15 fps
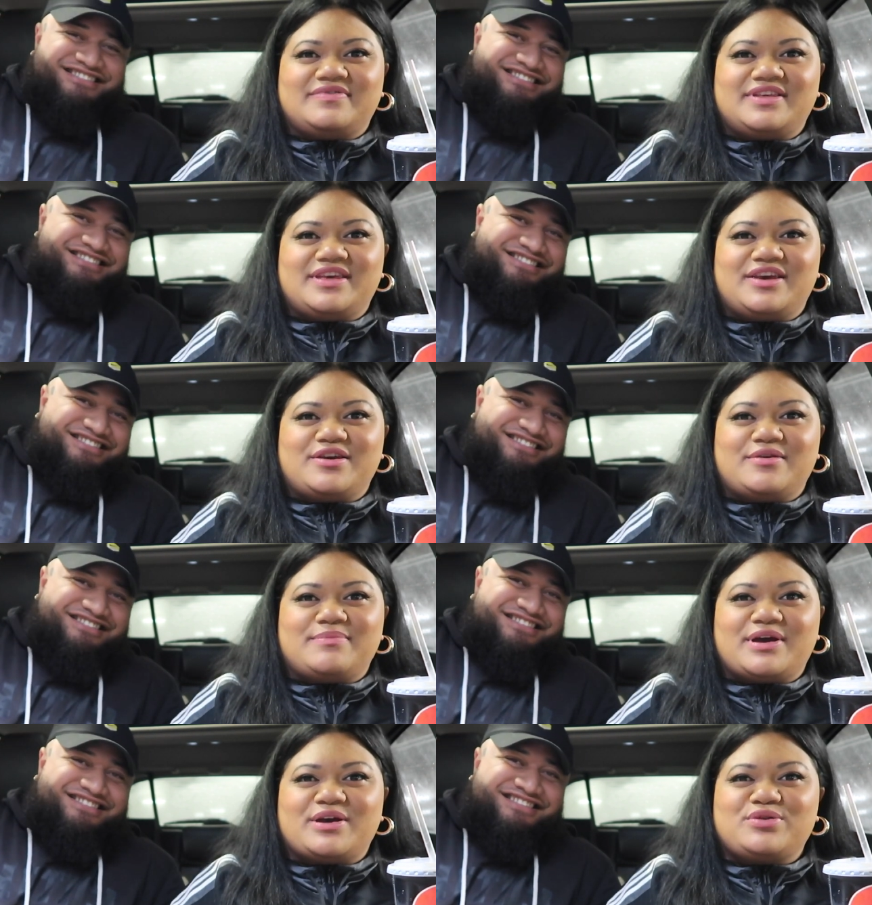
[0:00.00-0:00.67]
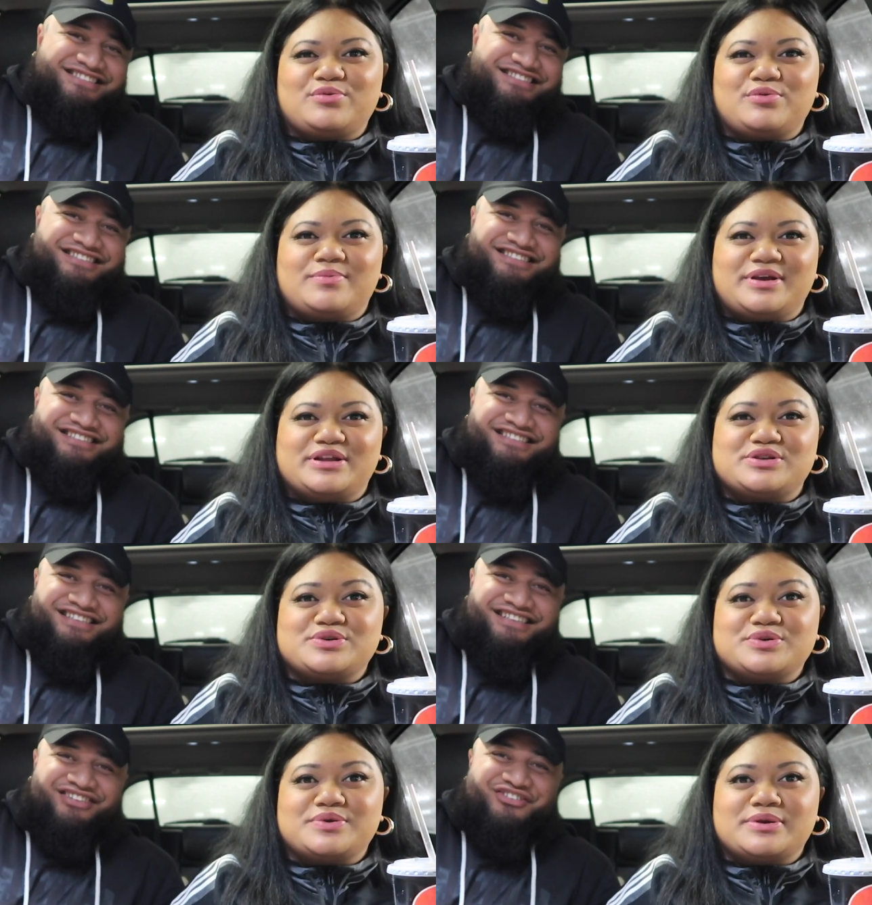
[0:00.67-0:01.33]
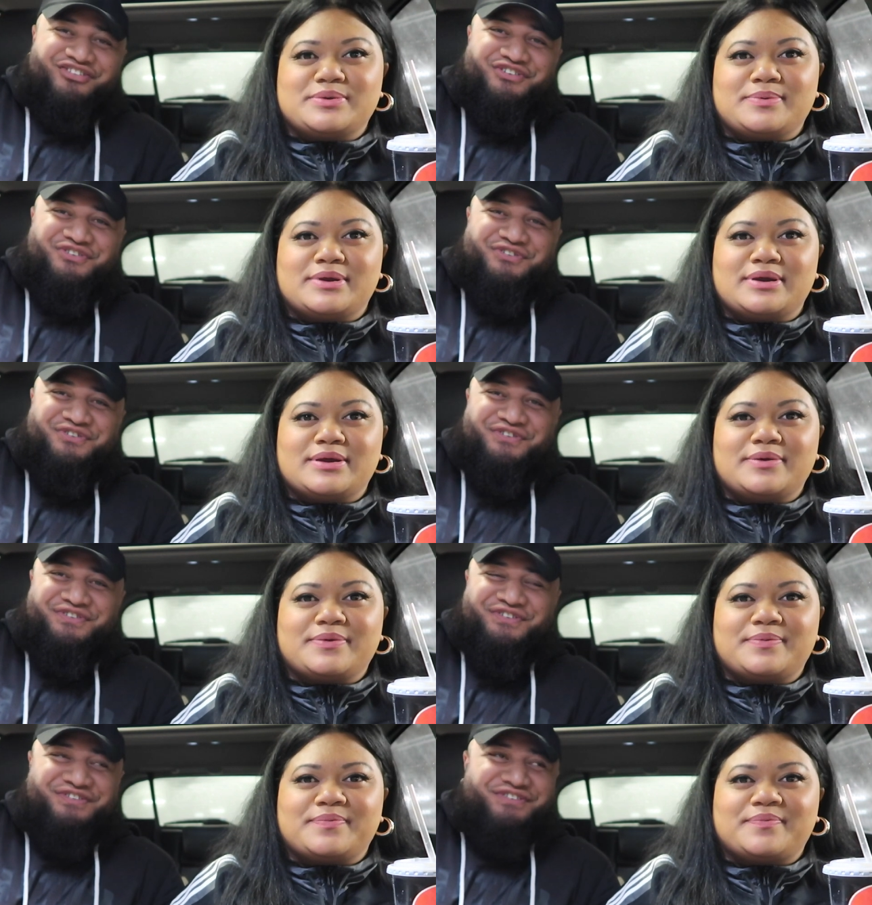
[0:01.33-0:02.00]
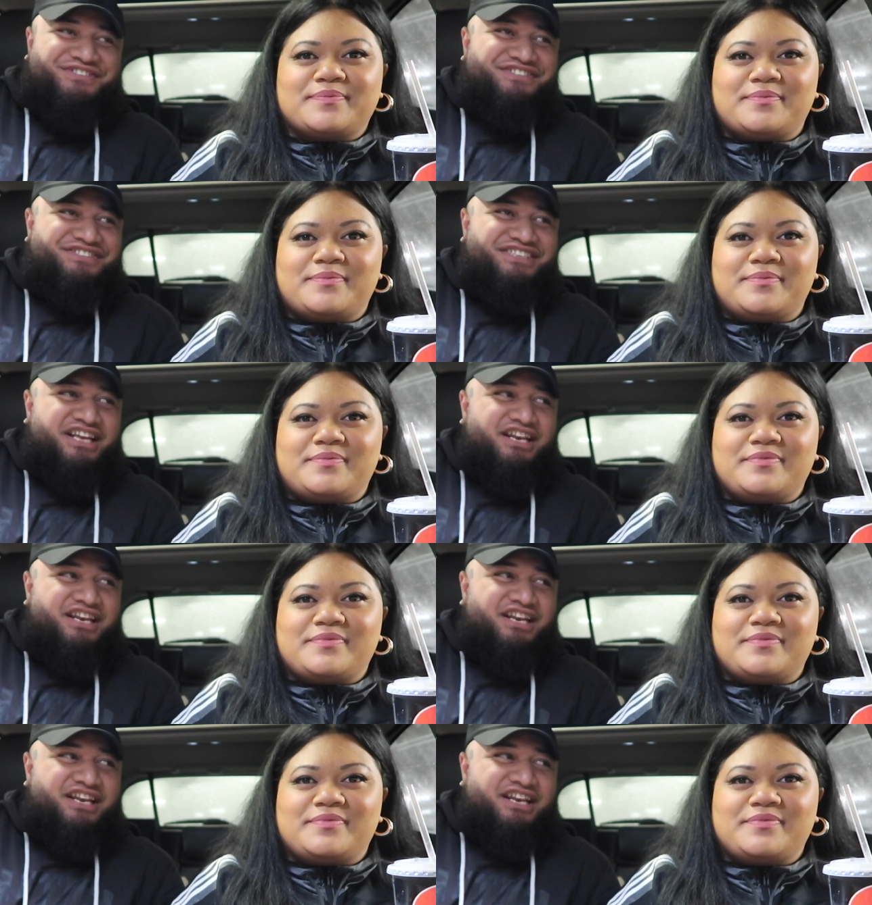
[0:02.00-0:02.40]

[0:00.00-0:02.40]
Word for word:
Speaker 1: Yeah, your mouth will be too. Eighty-one.